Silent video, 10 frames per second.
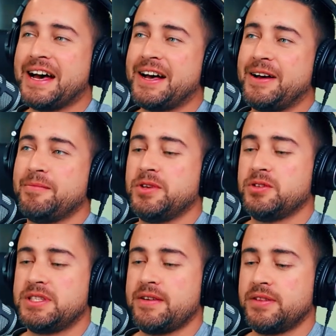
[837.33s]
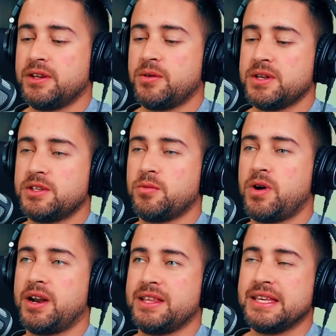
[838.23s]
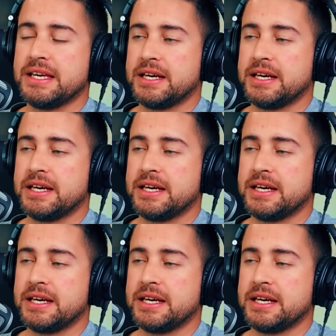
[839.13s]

You're definitely going to want, I think,